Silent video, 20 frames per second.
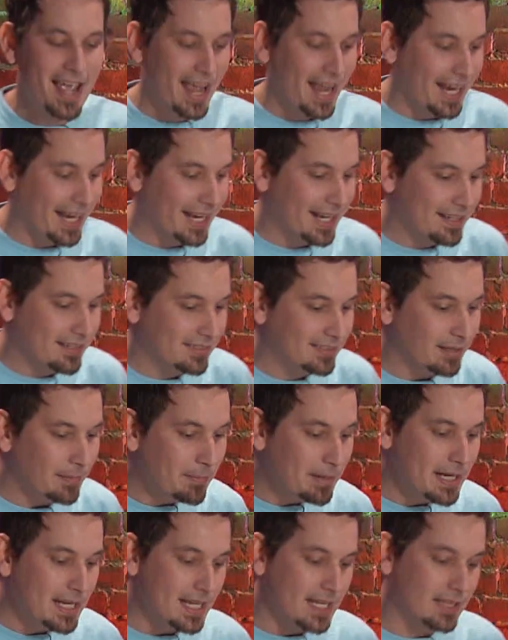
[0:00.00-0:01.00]
And
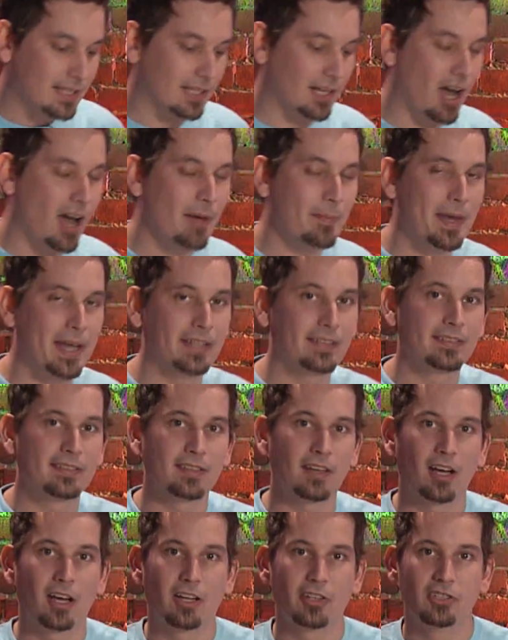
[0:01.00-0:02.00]
somebody in the comments
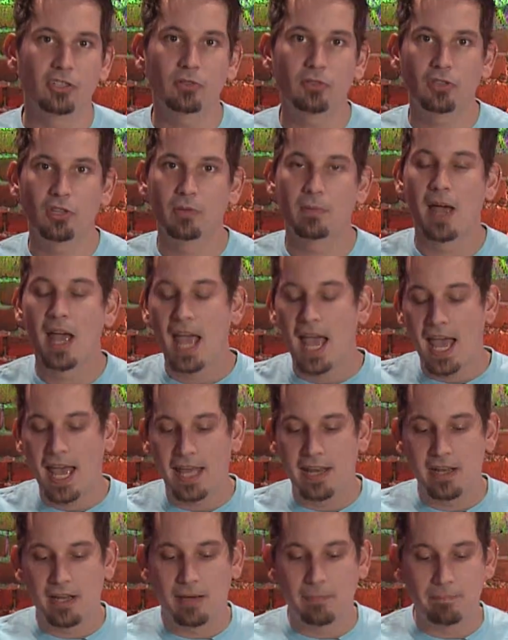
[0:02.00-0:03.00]
on YouTube
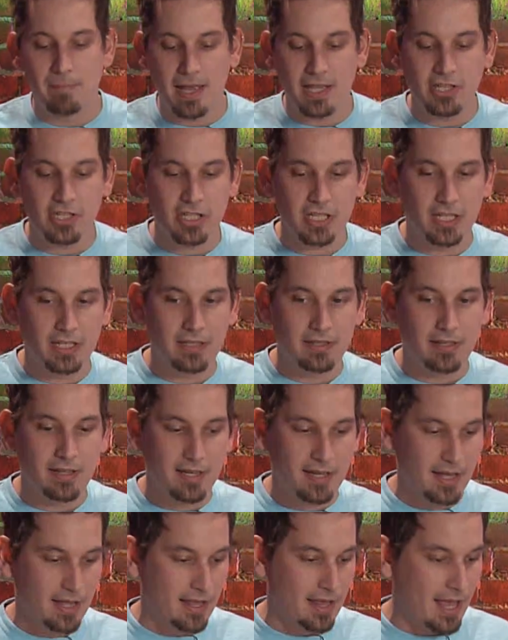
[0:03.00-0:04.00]
had uh, mentioned,
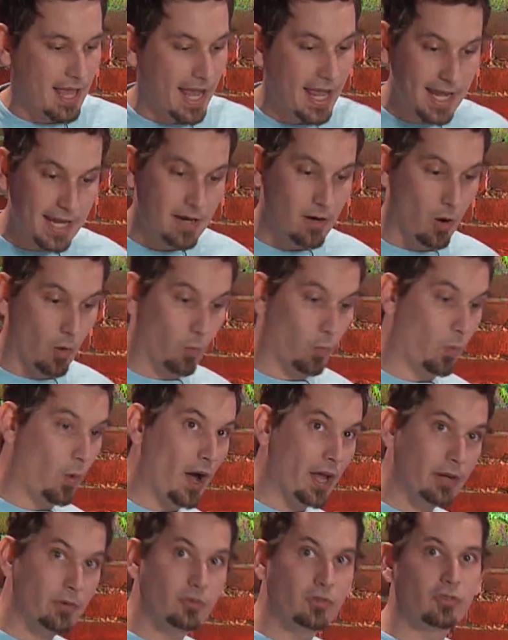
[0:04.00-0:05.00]
hey,
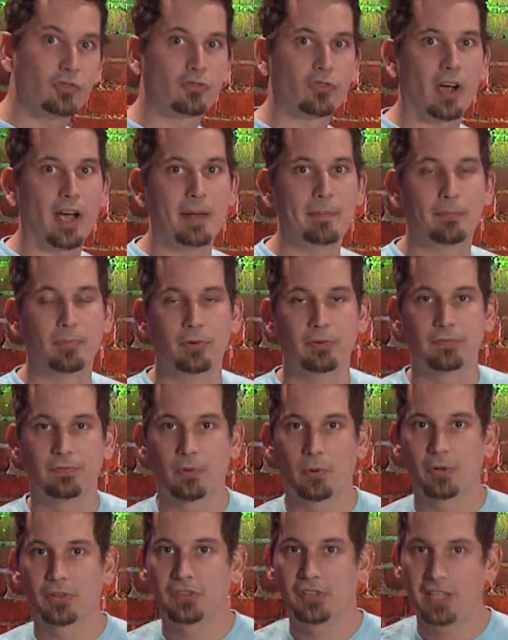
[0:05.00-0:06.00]
why don't you try brute
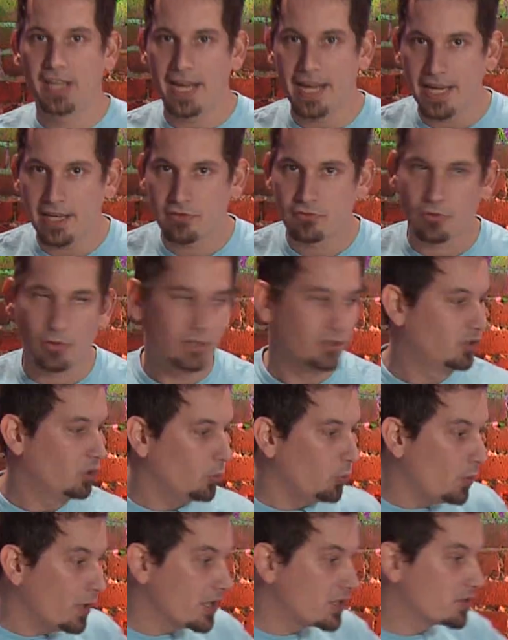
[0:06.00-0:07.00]
forcing Android? To
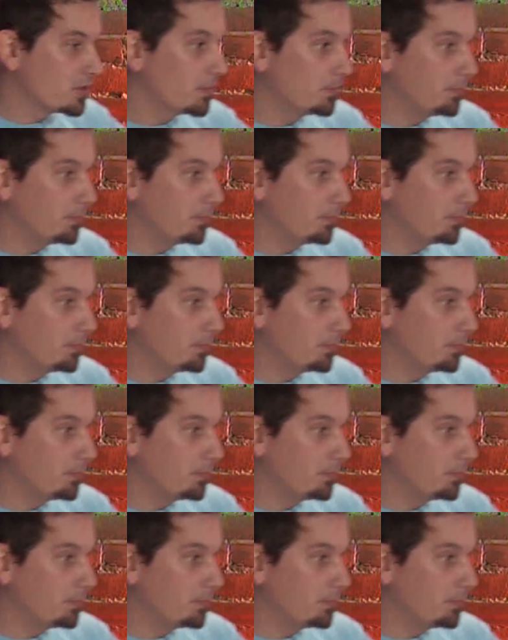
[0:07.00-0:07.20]
which